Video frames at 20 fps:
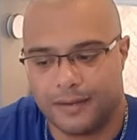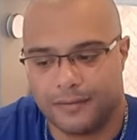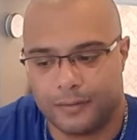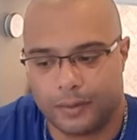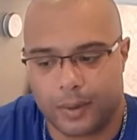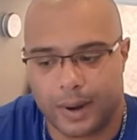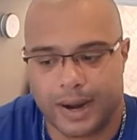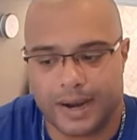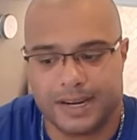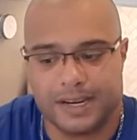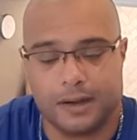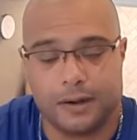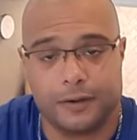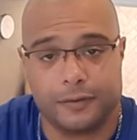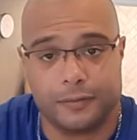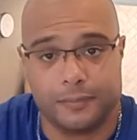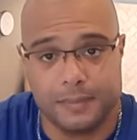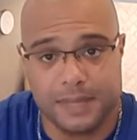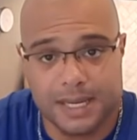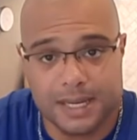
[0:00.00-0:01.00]
variety
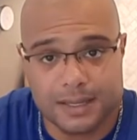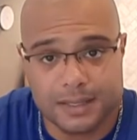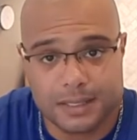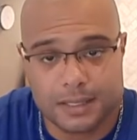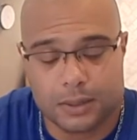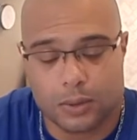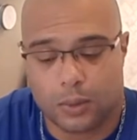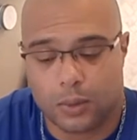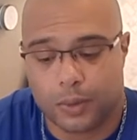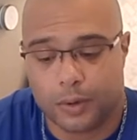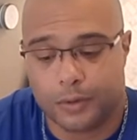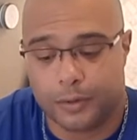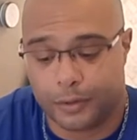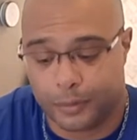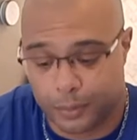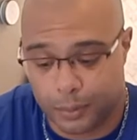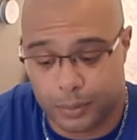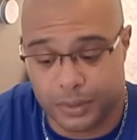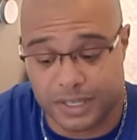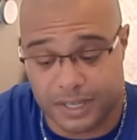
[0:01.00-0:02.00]
of means or
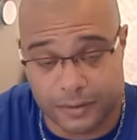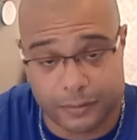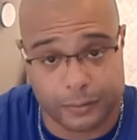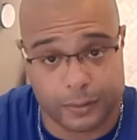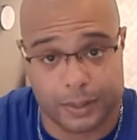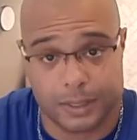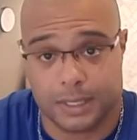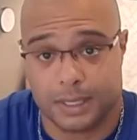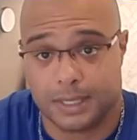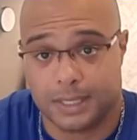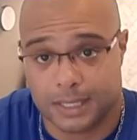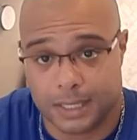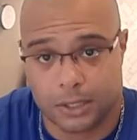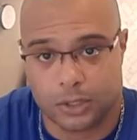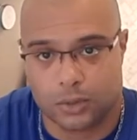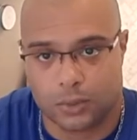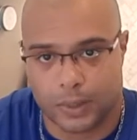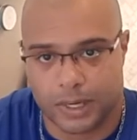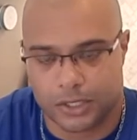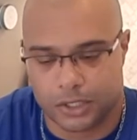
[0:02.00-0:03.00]
through different
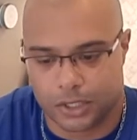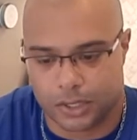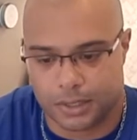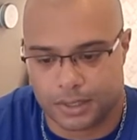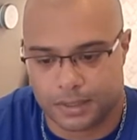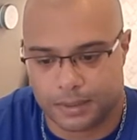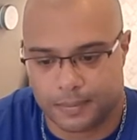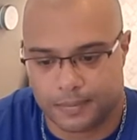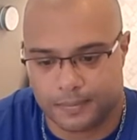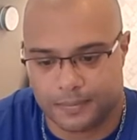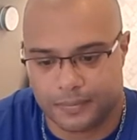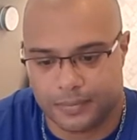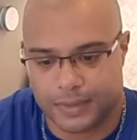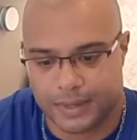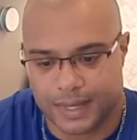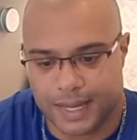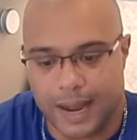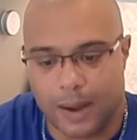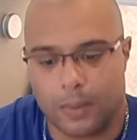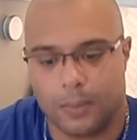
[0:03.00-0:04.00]
situations.
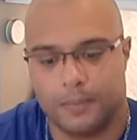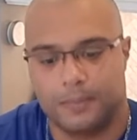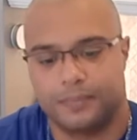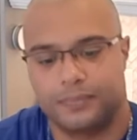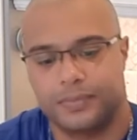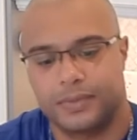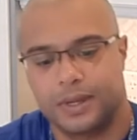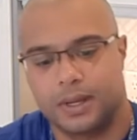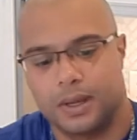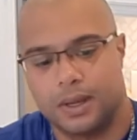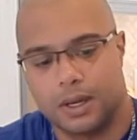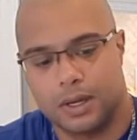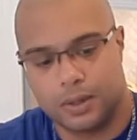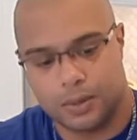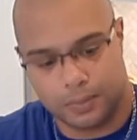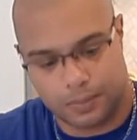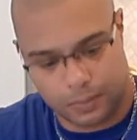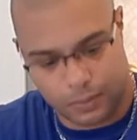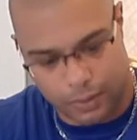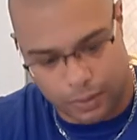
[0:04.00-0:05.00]
Now,
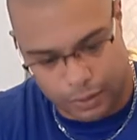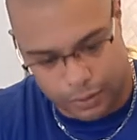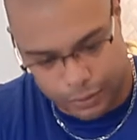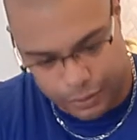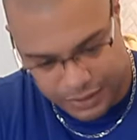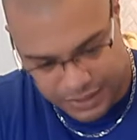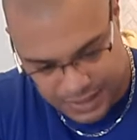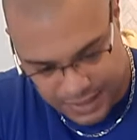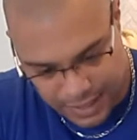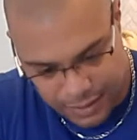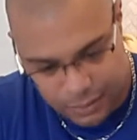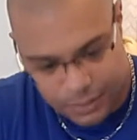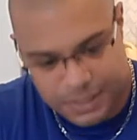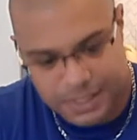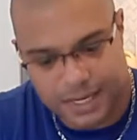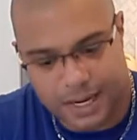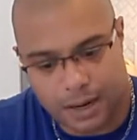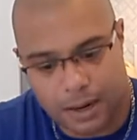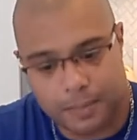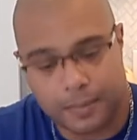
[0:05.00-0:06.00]
the standard
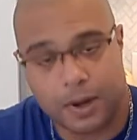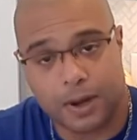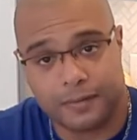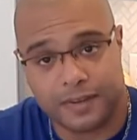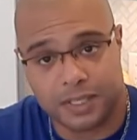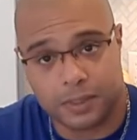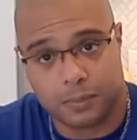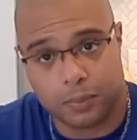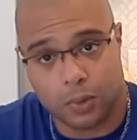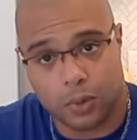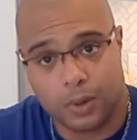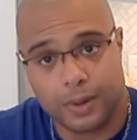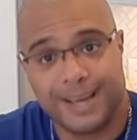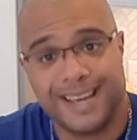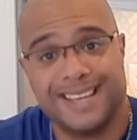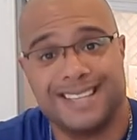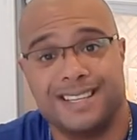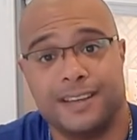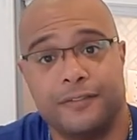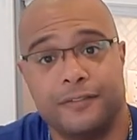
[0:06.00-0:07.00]
setup of a spool
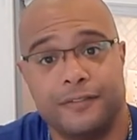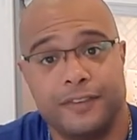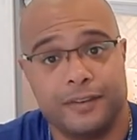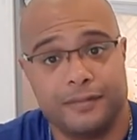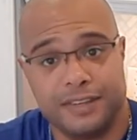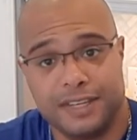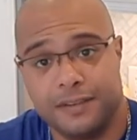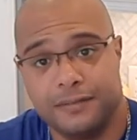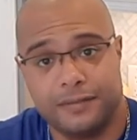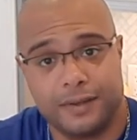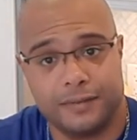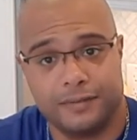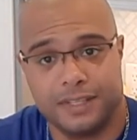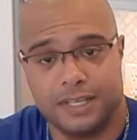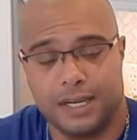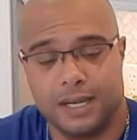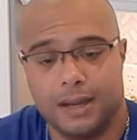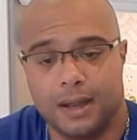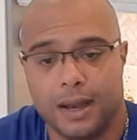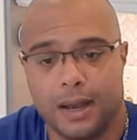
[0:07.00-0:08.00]
is a
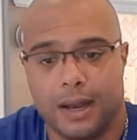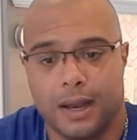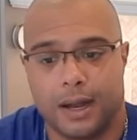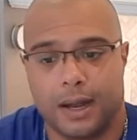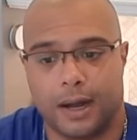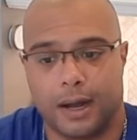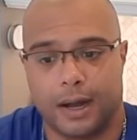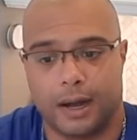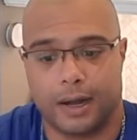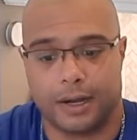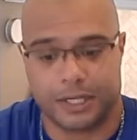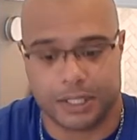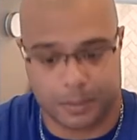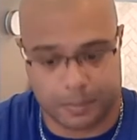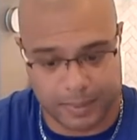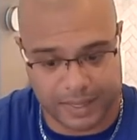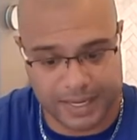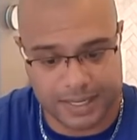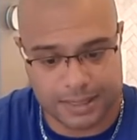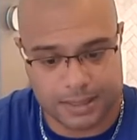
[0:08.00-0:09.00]
50-50
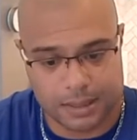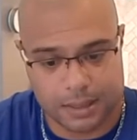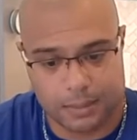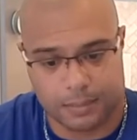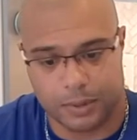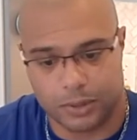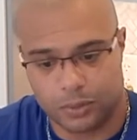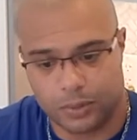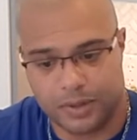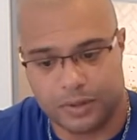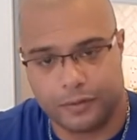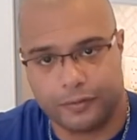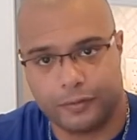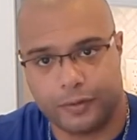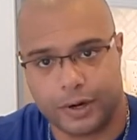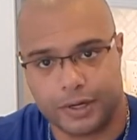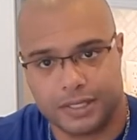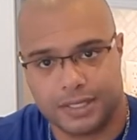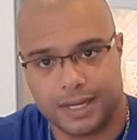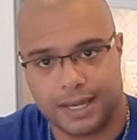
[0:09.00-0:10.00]
split between the
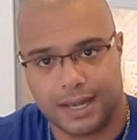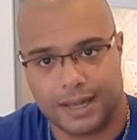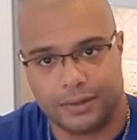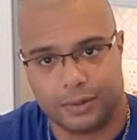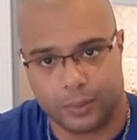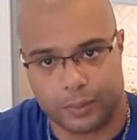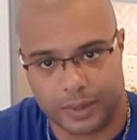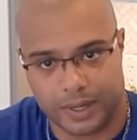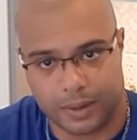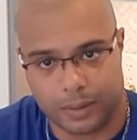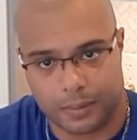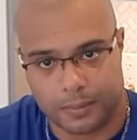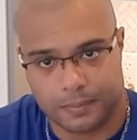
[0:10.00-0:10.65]
front and the rear.